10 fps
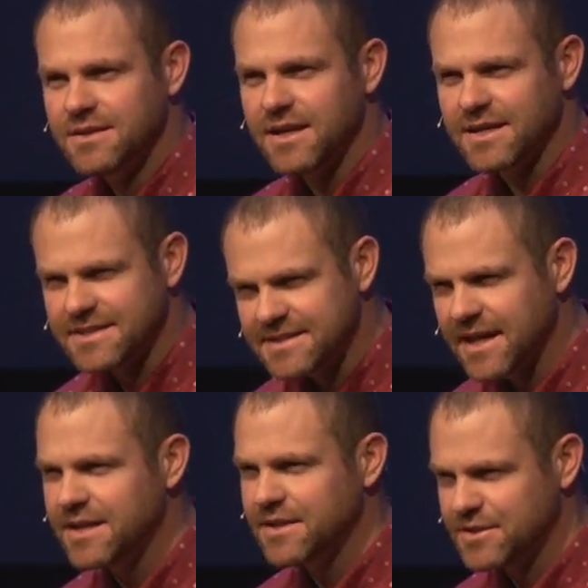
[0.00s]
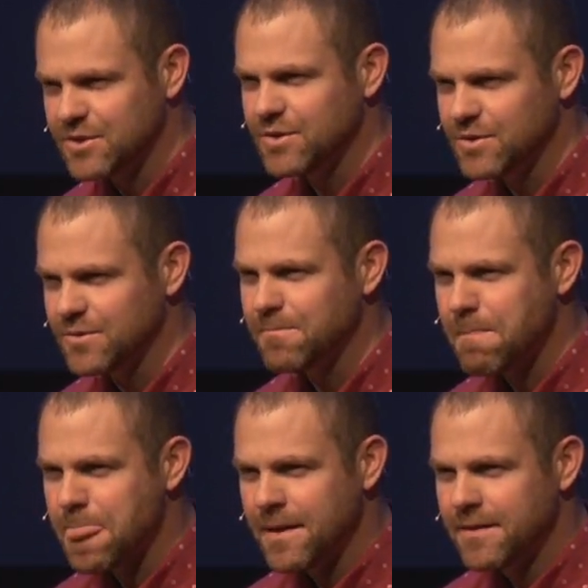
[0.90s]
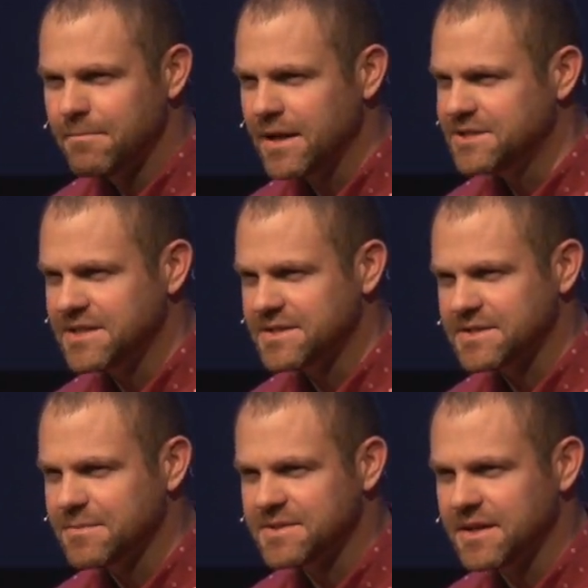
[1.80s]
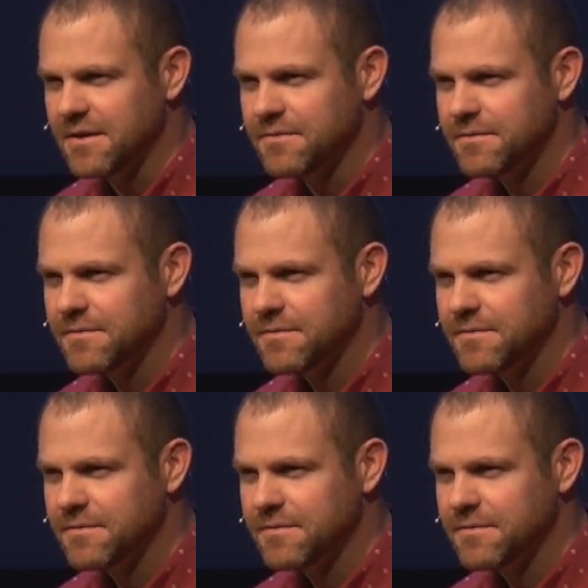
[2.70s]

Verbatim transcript: extended to you by Jesus Himself.